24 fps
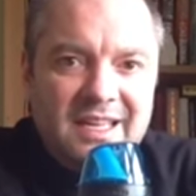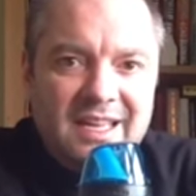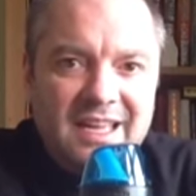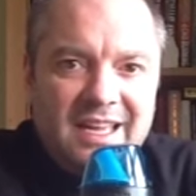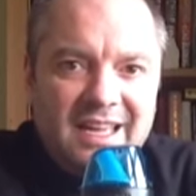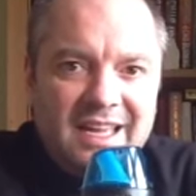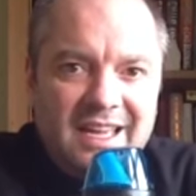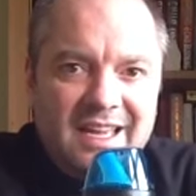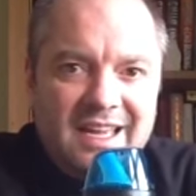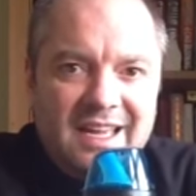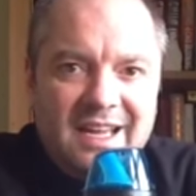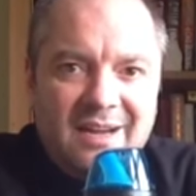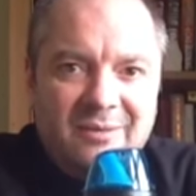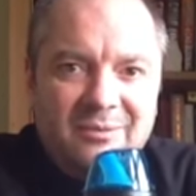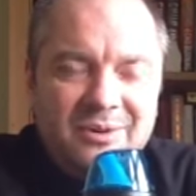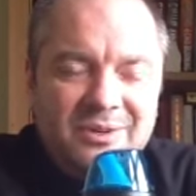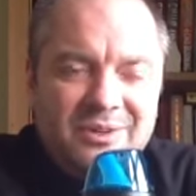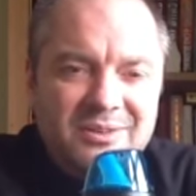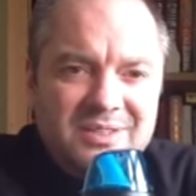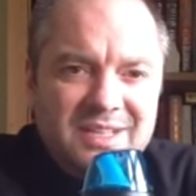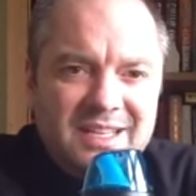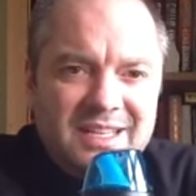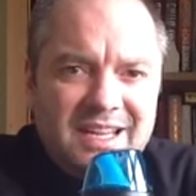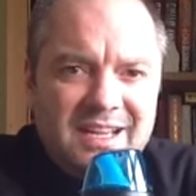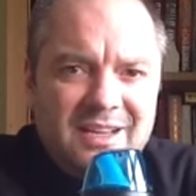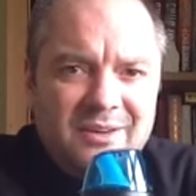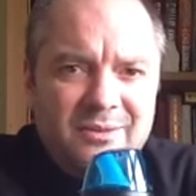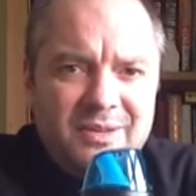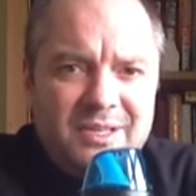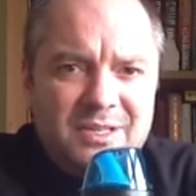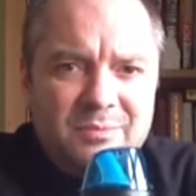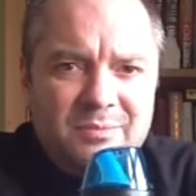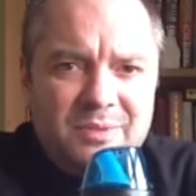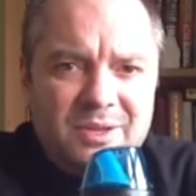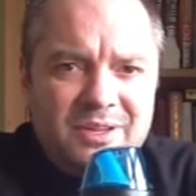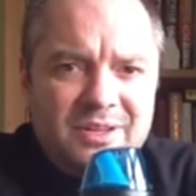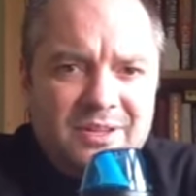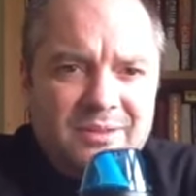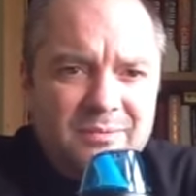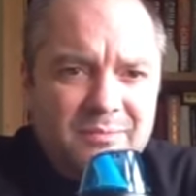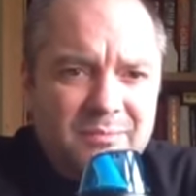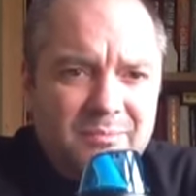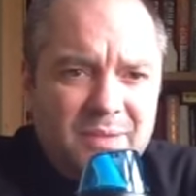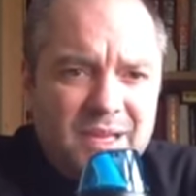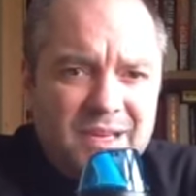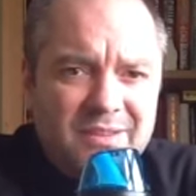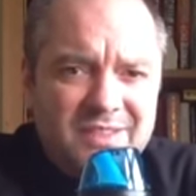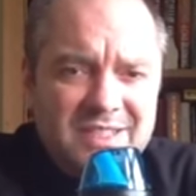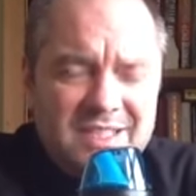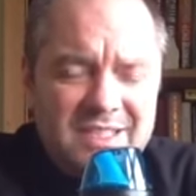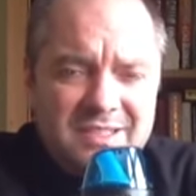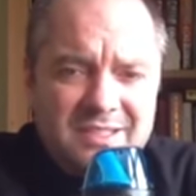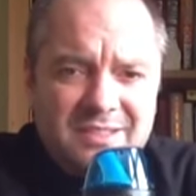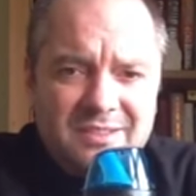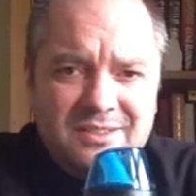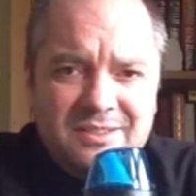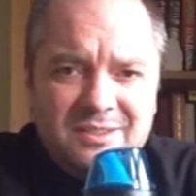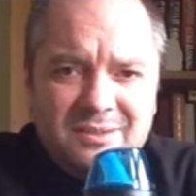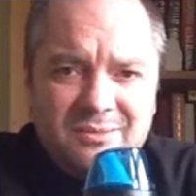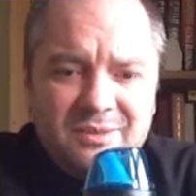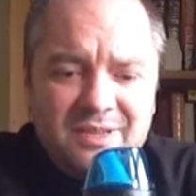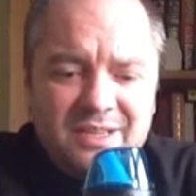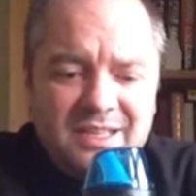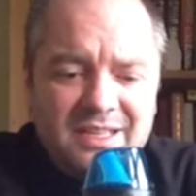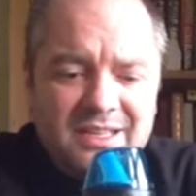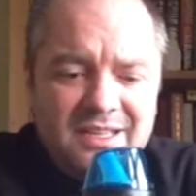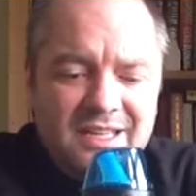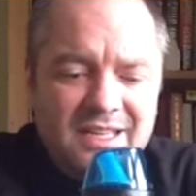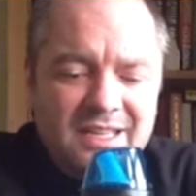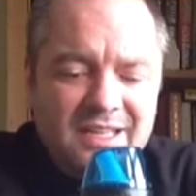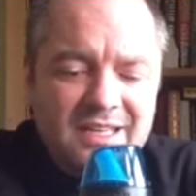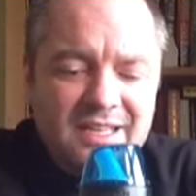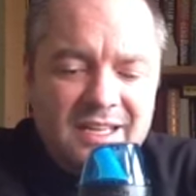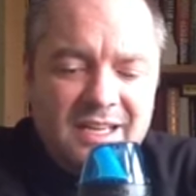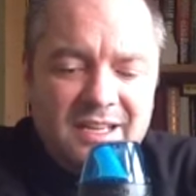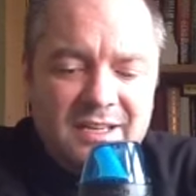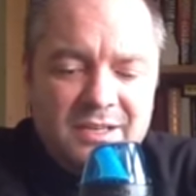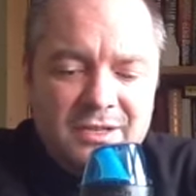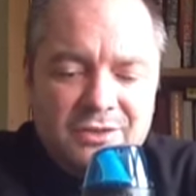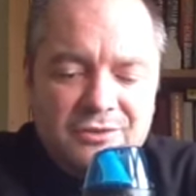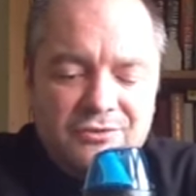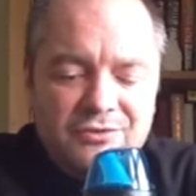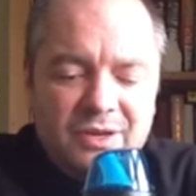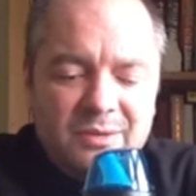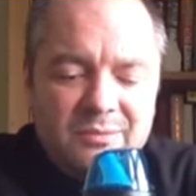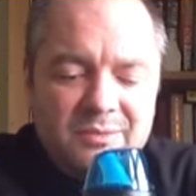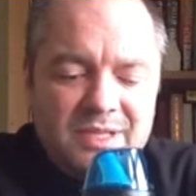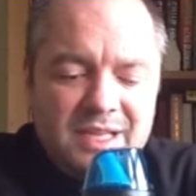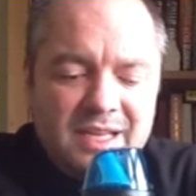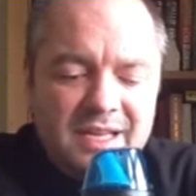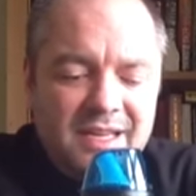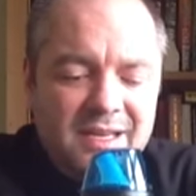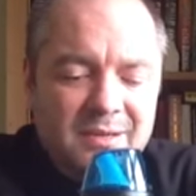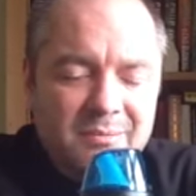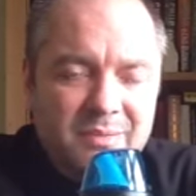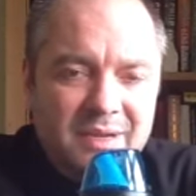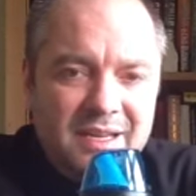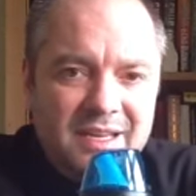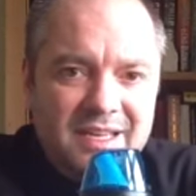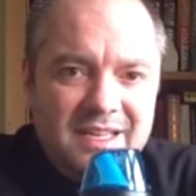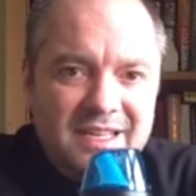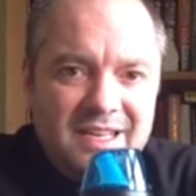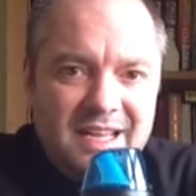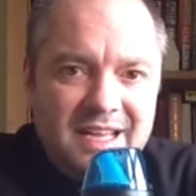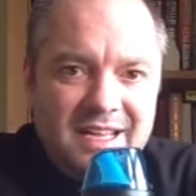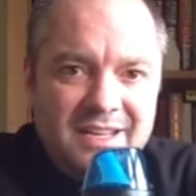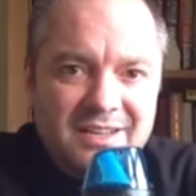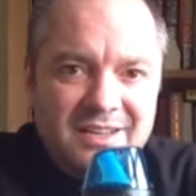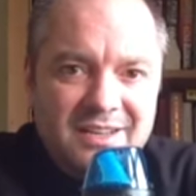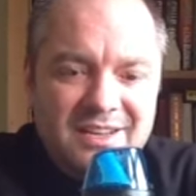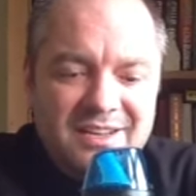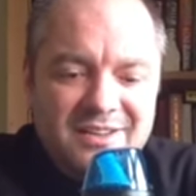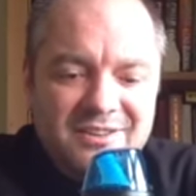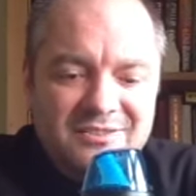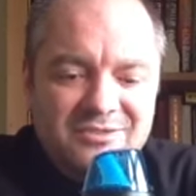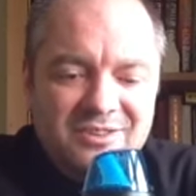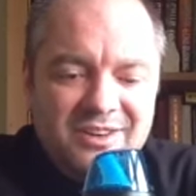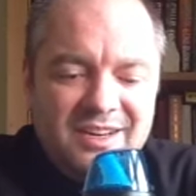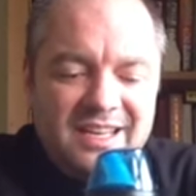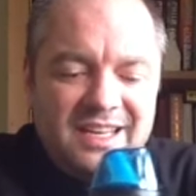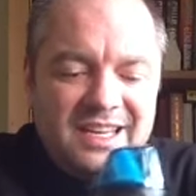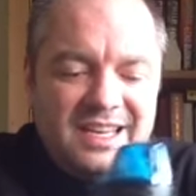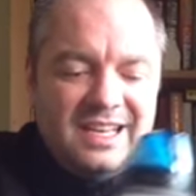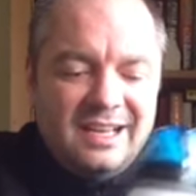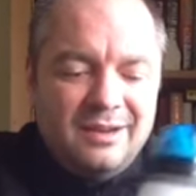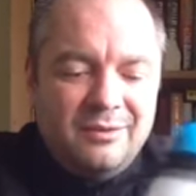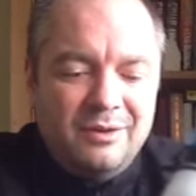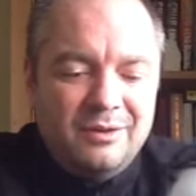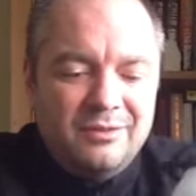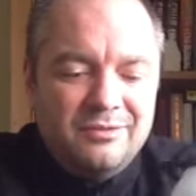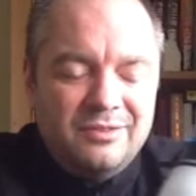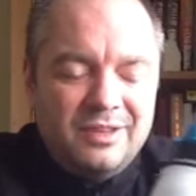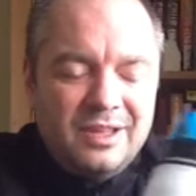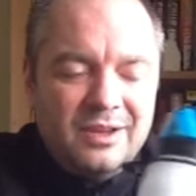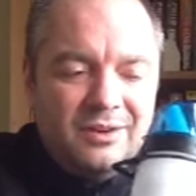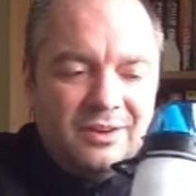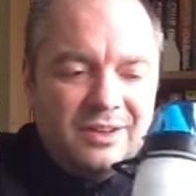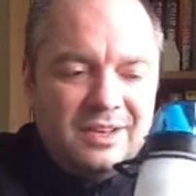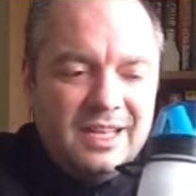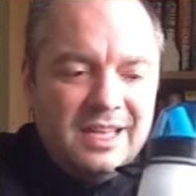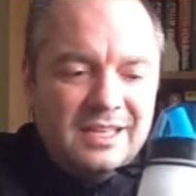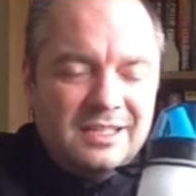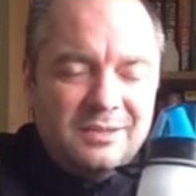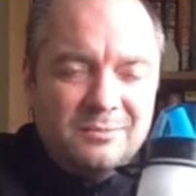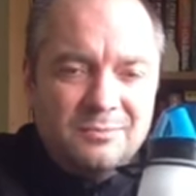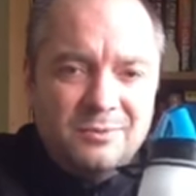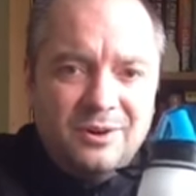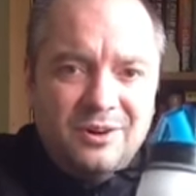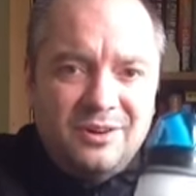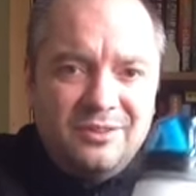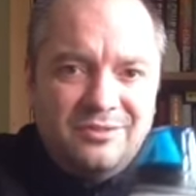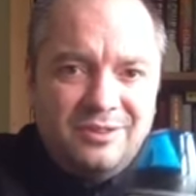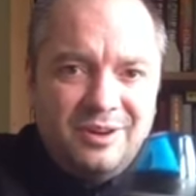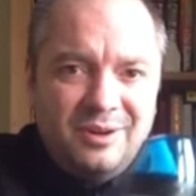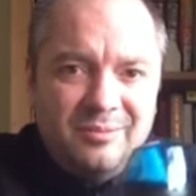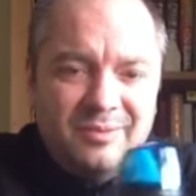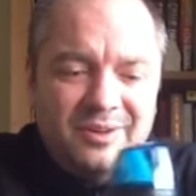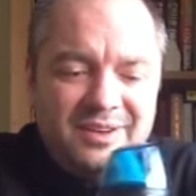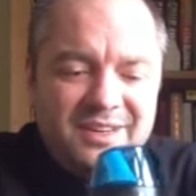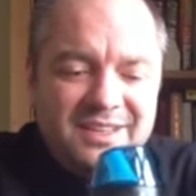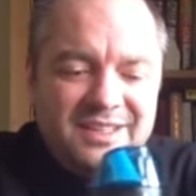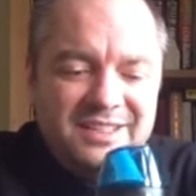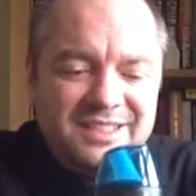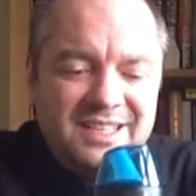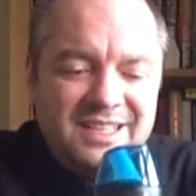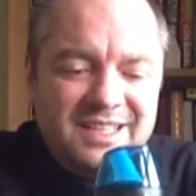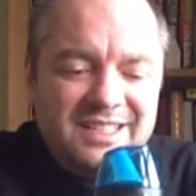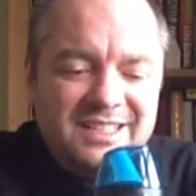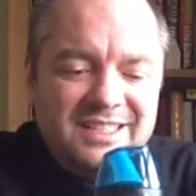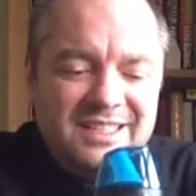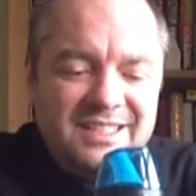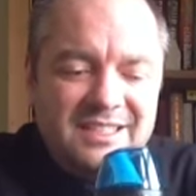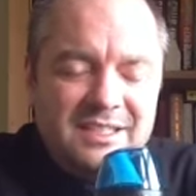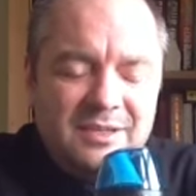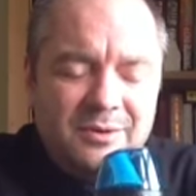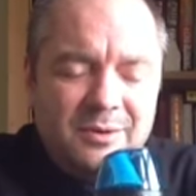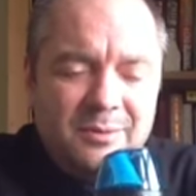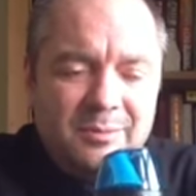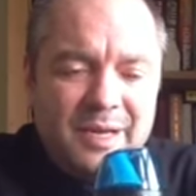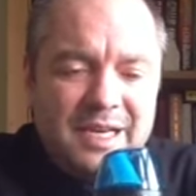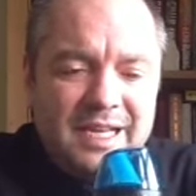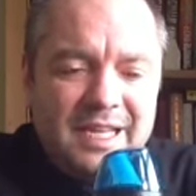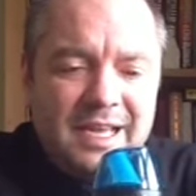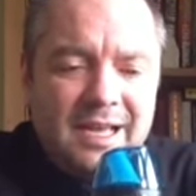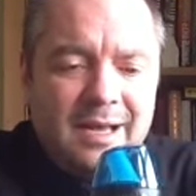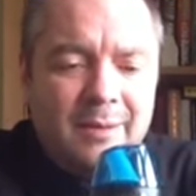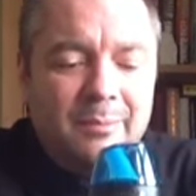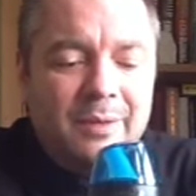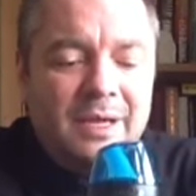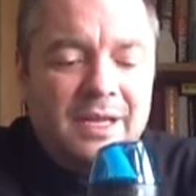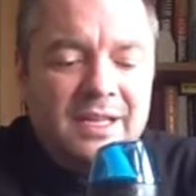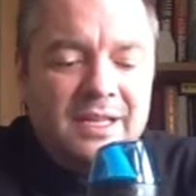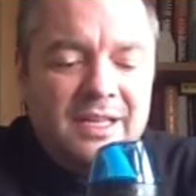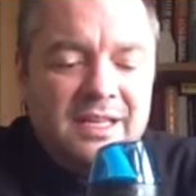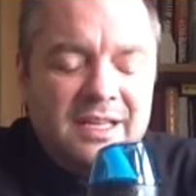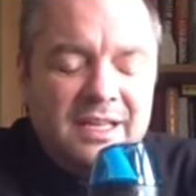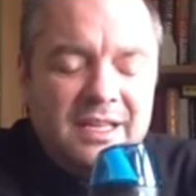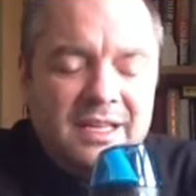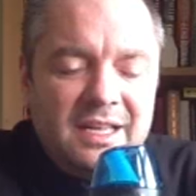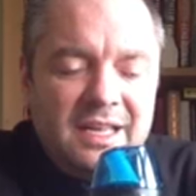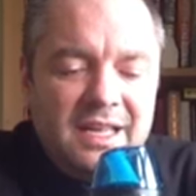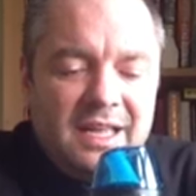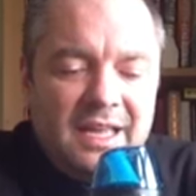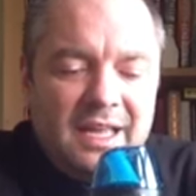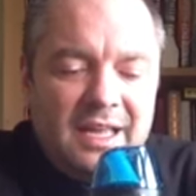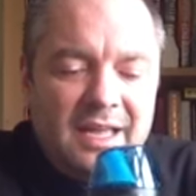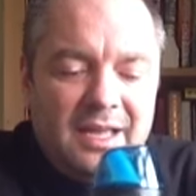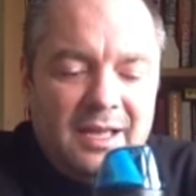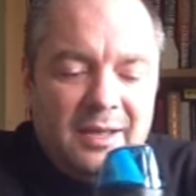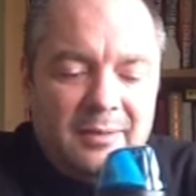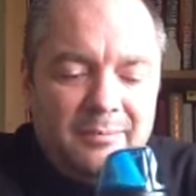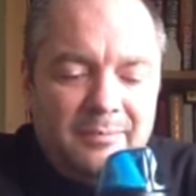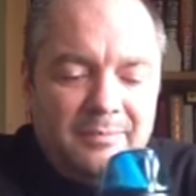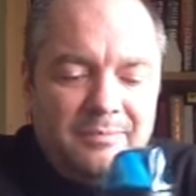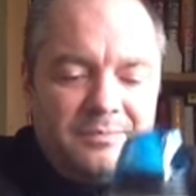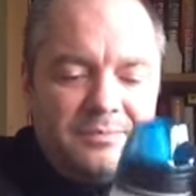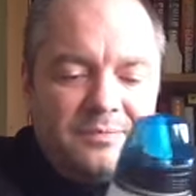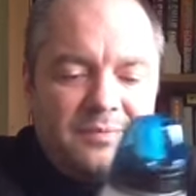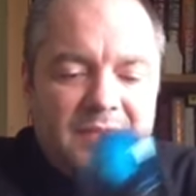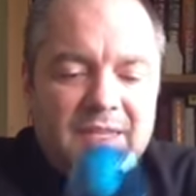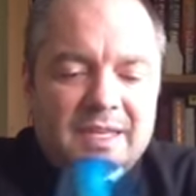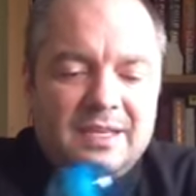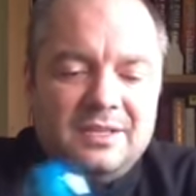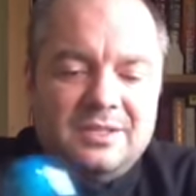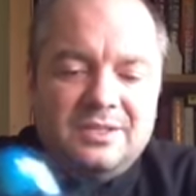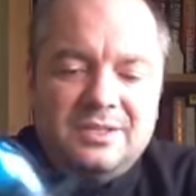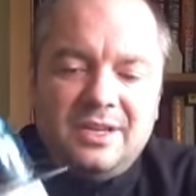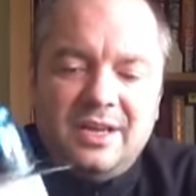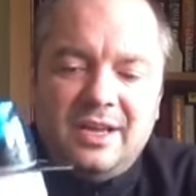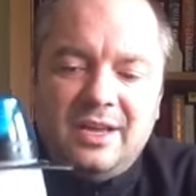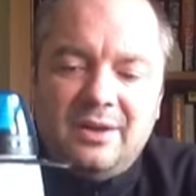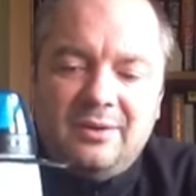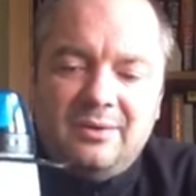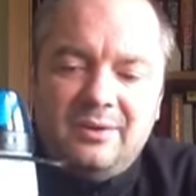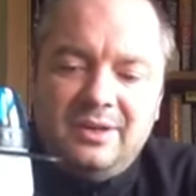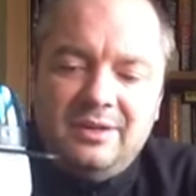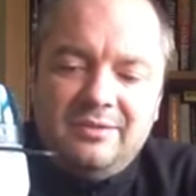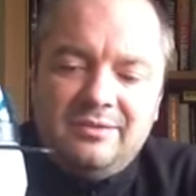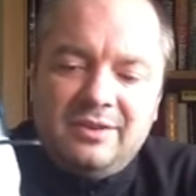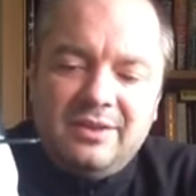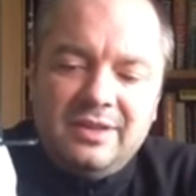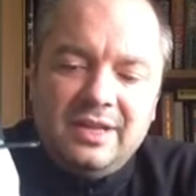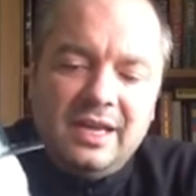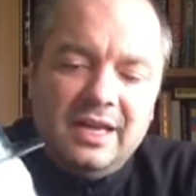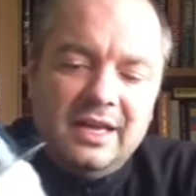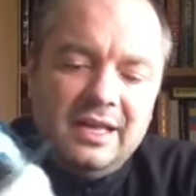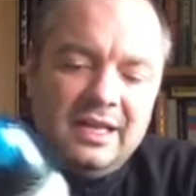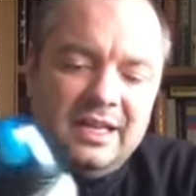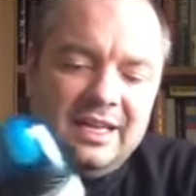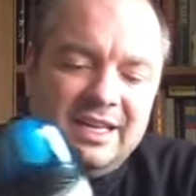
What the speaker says: I won't use the language, but beavers had done something in the streams that he'd been drinking out of or collecting water from, and he said it didn't do him any harm. So we've got that.